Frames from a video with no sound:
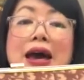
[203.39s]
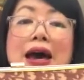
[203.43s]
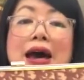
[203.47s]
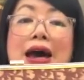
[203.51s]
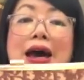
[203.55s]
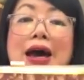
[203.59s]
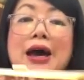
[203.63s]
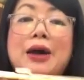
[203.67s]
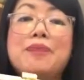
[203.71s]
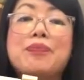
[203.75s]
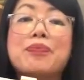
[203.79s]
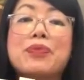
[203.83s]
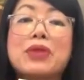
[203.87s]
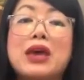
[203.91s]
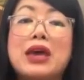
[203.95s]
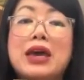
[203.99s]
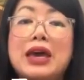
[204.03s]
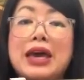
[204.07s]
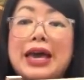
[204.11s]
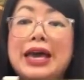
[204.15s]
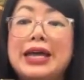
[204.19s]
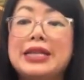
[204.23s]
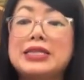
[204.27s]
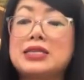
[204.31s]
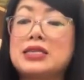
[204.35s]
Um,
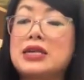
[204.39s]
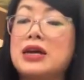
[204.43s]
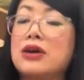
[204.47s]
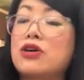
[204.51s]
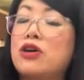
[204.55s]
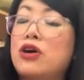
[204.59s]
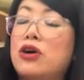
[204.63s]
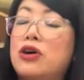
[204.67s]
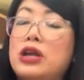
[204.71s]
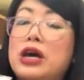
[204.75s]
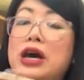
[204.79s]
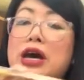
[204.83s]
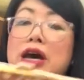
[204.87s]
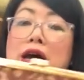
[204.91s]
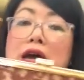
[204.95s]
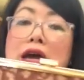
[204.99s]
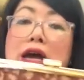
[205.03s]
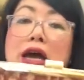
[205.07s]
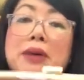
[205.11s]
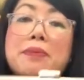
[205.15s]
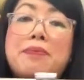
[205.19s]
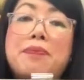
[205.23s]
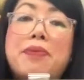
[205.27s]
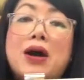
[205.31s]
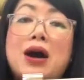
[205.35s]
it's got a,
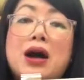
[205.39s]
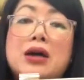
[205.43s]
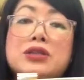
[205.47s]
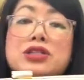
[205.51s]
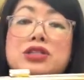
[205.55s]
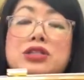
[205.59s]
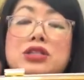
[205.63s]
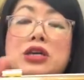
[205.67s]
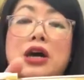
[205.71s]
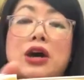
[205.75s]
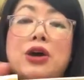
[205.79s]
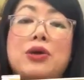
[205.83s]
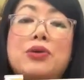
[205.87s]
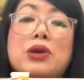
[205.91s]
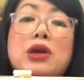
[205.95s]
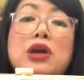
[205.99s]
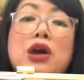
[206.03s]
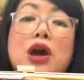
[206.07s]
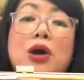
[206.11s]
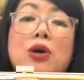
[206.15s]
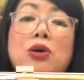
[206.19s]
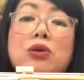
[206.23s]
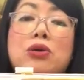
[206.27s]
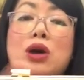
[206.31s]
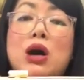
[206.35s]
a brass tone
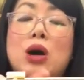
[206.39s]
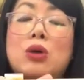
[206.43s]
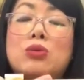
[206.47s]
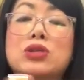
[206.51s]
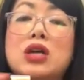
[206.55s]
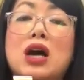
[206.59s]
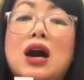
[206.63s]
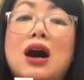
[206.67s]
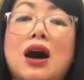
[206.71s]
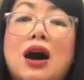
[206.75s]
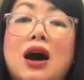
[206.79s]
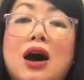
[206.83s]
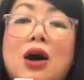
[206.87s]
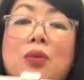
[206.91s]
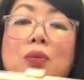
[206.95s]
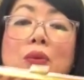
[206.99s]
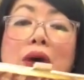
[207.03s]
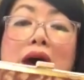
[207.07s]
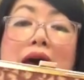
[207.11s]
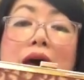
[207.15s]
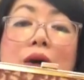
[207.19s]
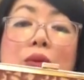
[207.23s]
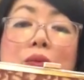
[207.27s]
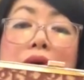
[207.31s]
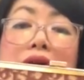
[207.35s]
gold
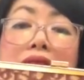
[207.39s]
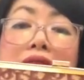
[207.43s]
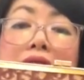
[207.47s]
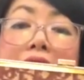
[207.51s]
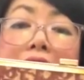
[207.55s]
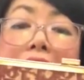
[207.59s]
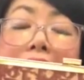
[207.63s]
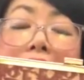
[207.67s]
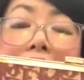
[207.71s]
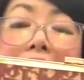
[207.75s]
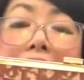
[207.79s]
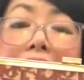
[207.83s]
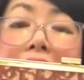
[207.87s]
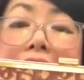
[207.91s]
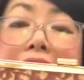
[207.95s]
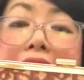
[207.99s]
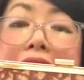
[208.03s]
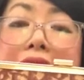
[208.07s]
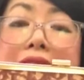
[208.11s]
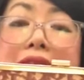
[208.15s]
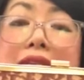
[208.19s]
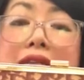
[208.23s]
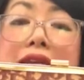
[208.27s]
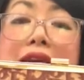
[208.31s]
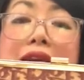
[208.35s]
hardware with a classic
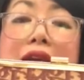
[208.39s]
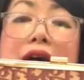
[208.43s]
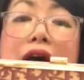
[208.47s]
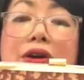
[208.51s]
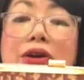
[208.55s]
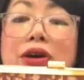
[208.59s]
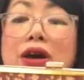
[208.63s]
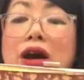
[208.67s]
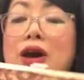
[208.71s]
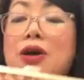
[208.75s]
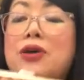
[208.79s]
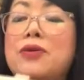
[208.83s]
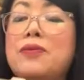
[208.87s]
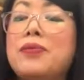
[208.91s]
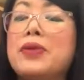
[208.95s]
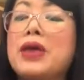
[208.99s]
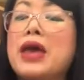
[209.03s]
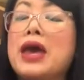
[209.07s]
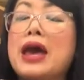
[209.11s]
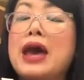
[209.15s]
CD logo.